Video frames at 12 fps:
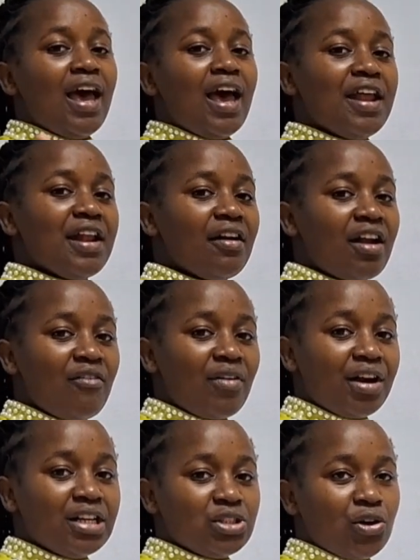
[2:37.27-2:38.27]
and an
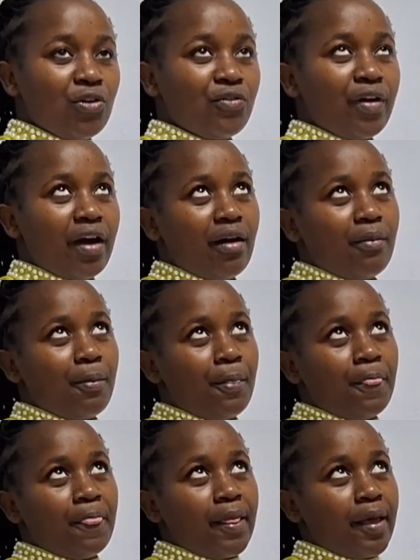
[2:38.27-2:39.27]
average of
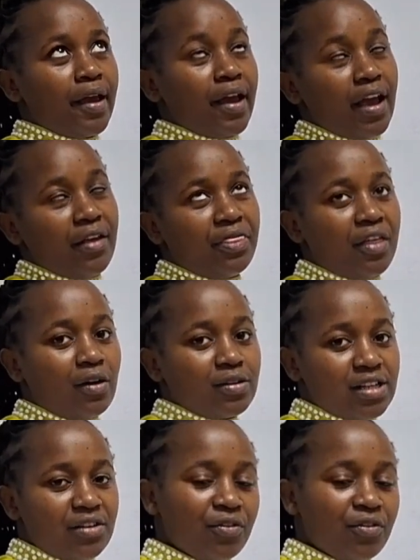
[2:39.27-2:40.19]
8,000